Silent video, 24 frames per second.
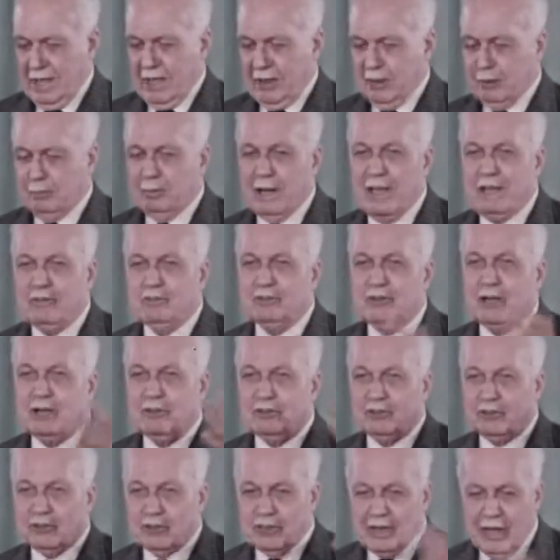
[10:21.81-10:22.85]
The waves go
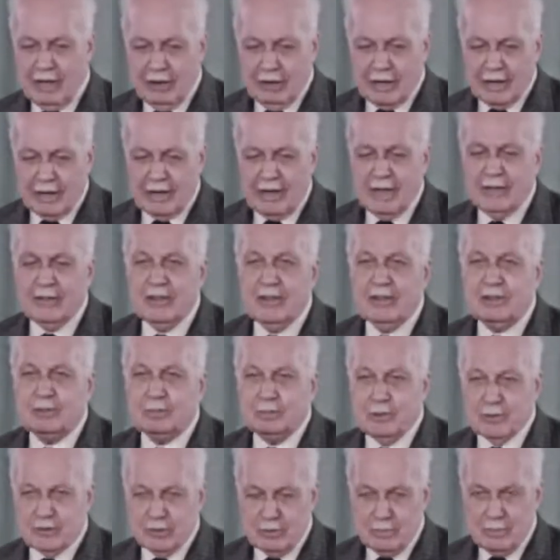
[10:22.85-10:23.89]
slower in this
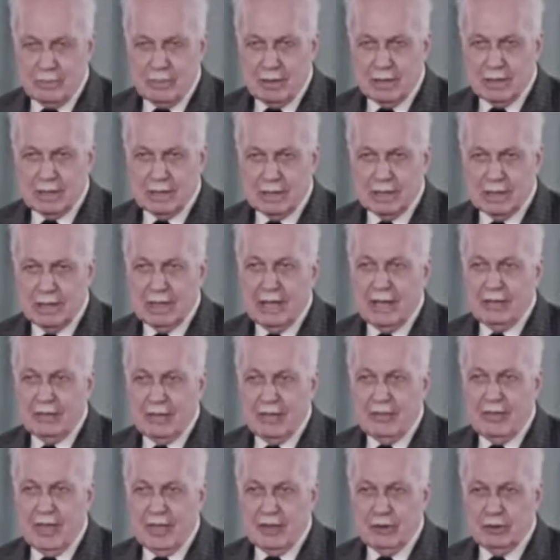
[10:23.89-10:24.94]
prism
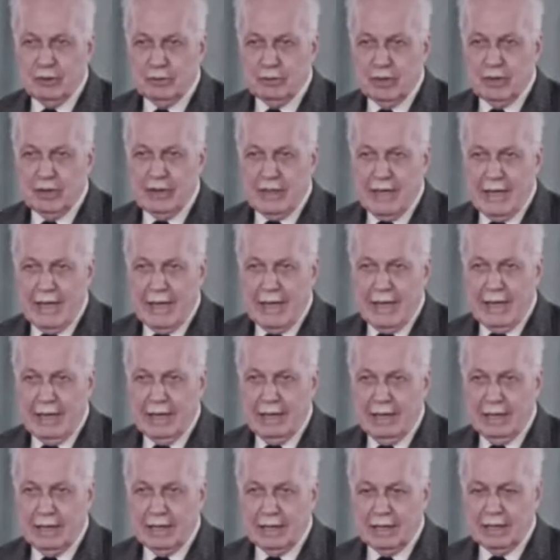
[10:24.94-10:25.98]
than they do in the
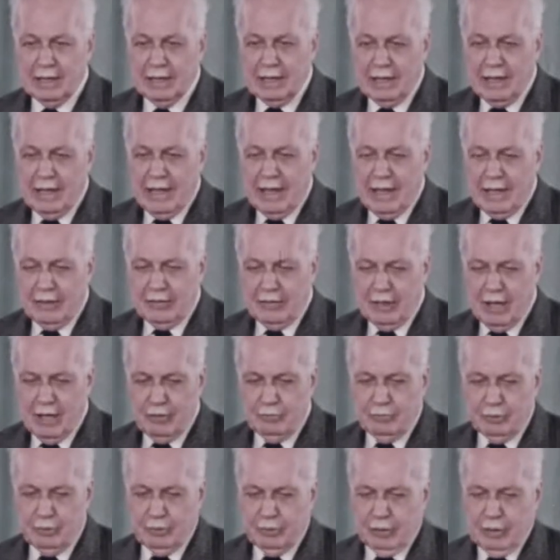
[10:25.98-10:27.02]
air, And
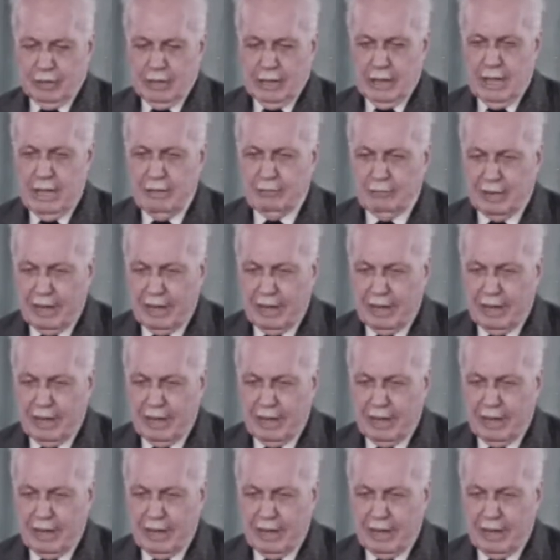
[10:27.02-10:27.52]
therefore, if